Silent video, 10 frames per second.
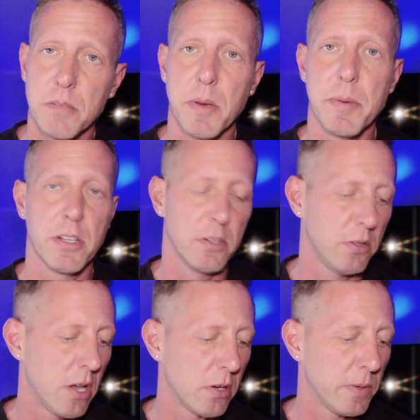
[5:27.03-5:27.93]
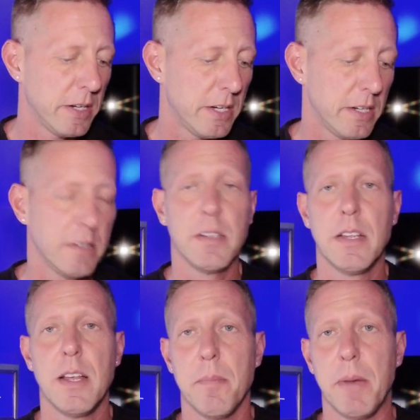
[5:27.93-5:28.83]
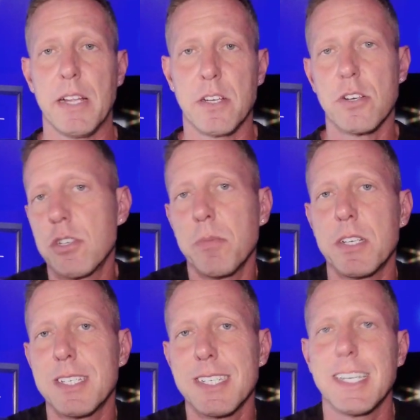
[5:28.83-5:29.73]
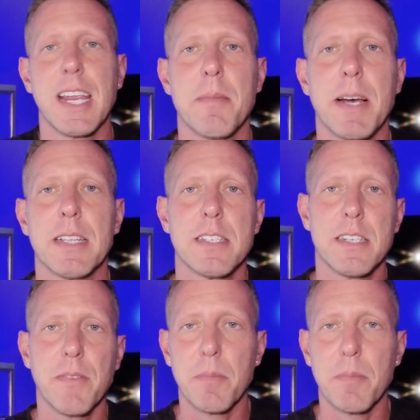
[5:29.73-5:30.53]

maybe a little long-winded, but there's so much to say about this stuff.